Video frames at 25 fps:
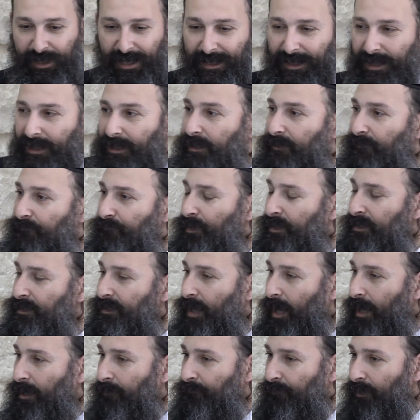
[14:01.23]
can I give my
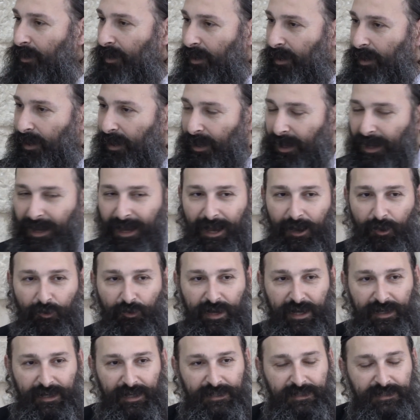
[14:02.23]
time? How
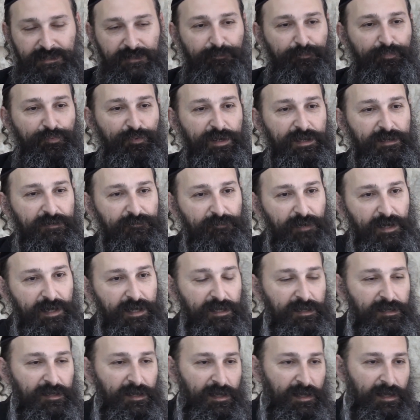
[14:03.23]
can I spread
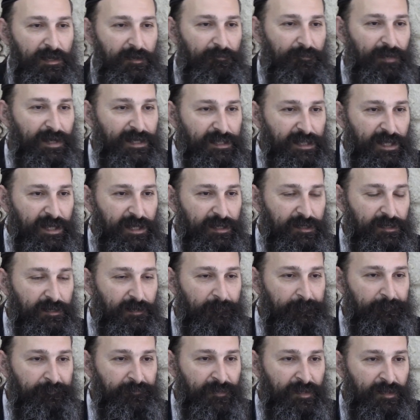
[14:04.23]
my day?
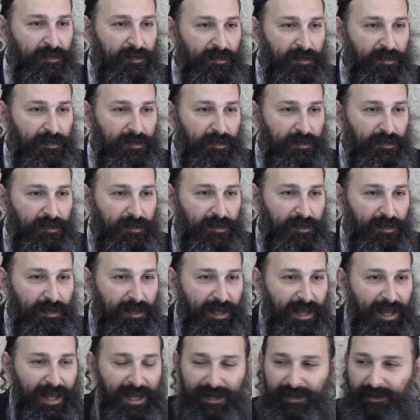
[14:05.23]

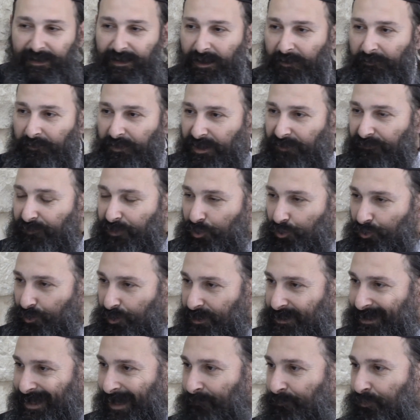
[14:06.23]
And I'm giving you
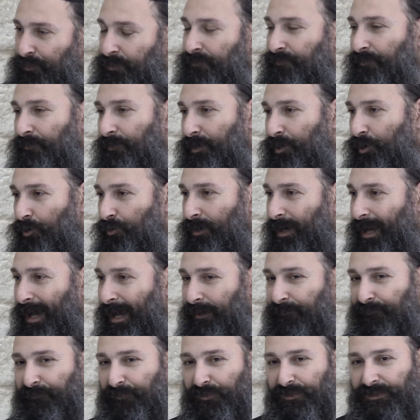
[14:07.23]
examples for my own
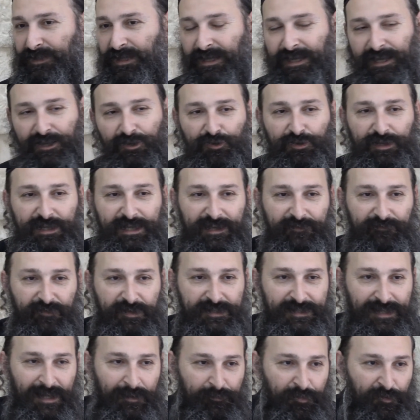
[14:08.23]
life because I can only give
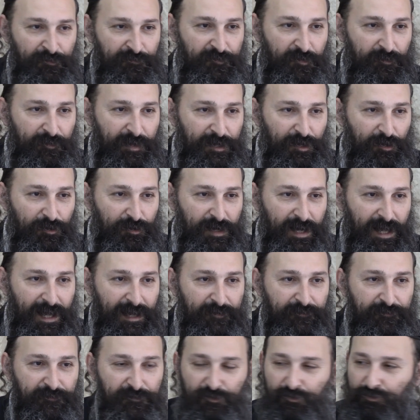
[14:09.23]
example for my own
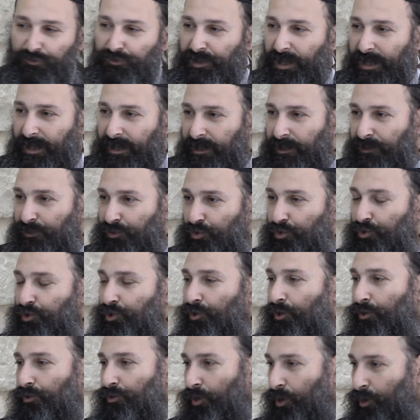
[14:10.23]
life. You take it to
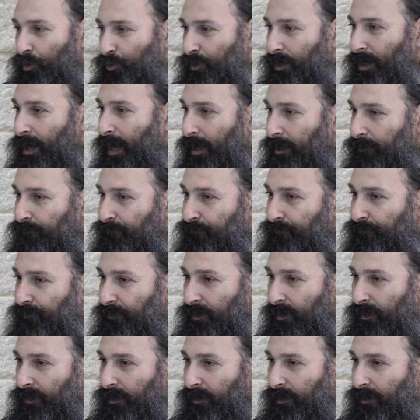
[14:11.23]
your own life.